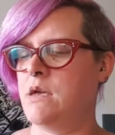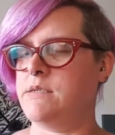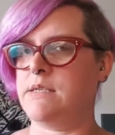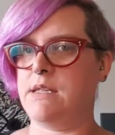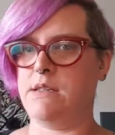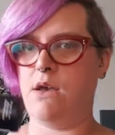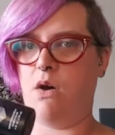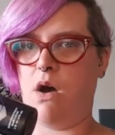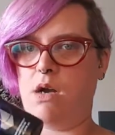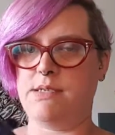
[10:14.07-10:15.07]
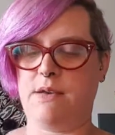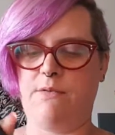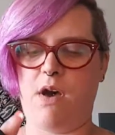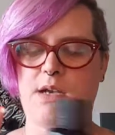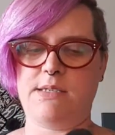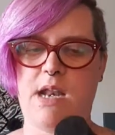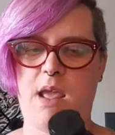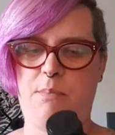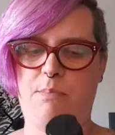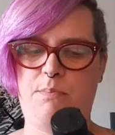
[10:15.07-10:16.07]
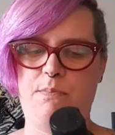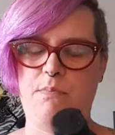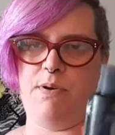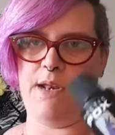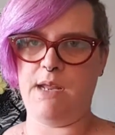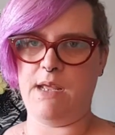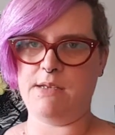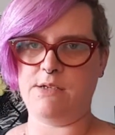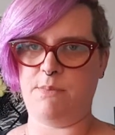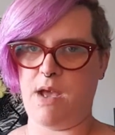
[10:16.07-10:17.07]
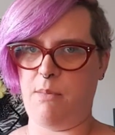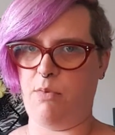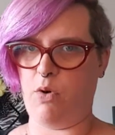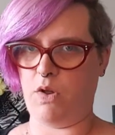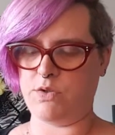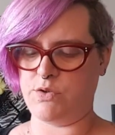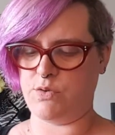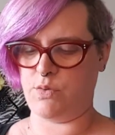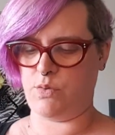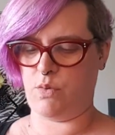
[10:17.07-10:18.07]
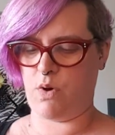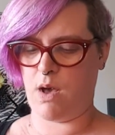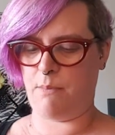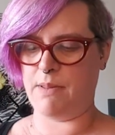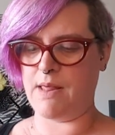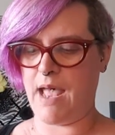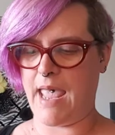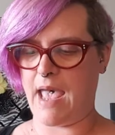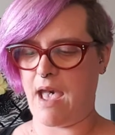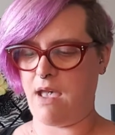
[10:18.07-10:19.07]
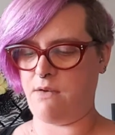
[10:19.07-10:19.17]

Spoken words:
did the Arctic Fox and I put it into my bowl to apply it, I